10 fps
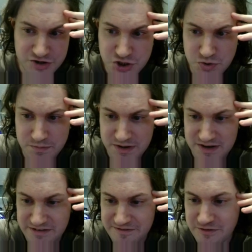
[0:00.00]
should be
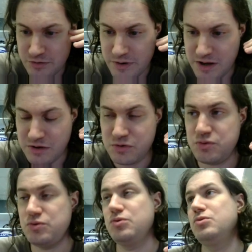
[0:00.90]
deferring
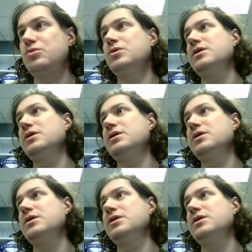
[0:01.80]
to